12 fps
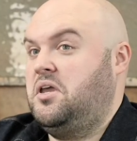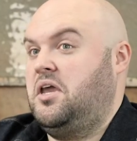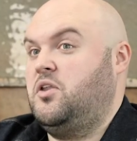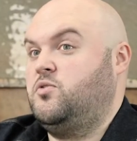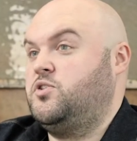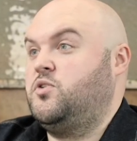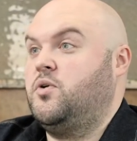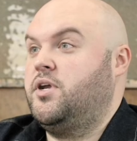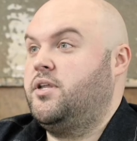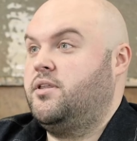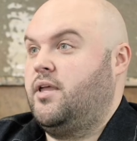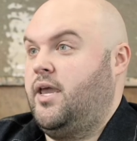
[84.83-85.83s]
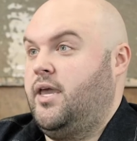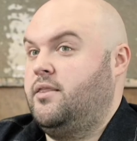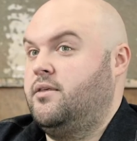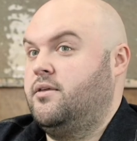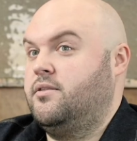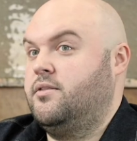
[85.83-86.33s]
and it was great.
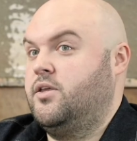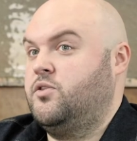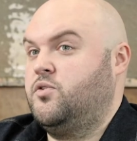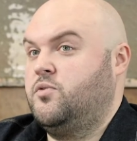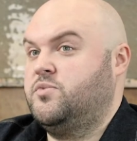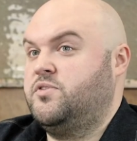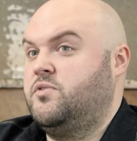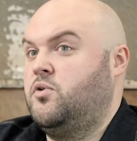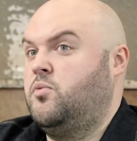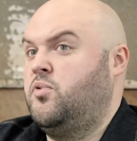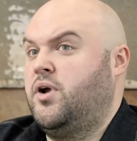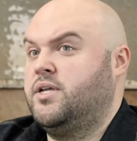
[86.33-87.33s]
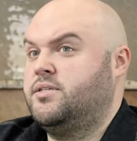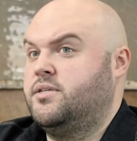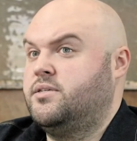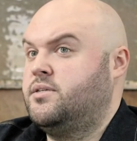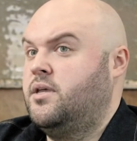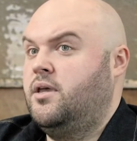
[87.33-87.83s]
And then in terms of the whole
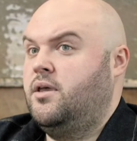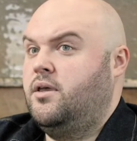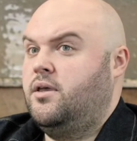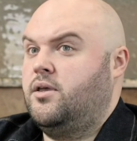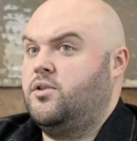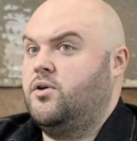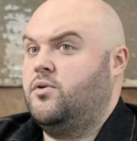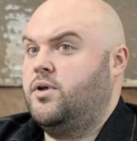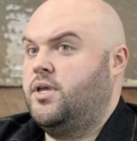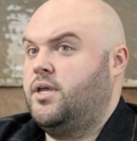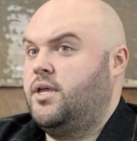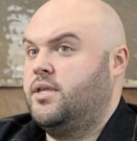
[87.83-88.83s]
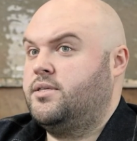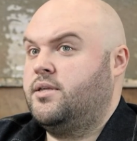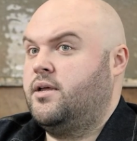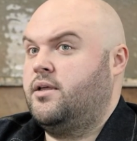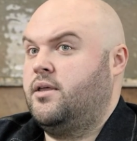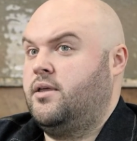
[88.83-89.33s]
process, you know, it's
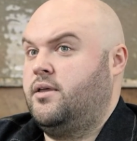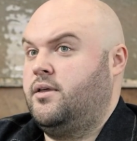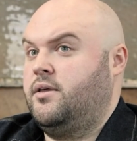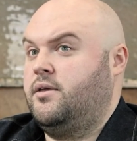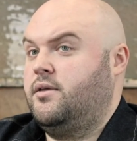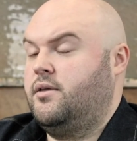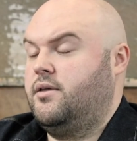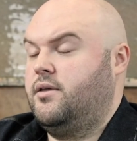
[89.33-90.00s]
not a,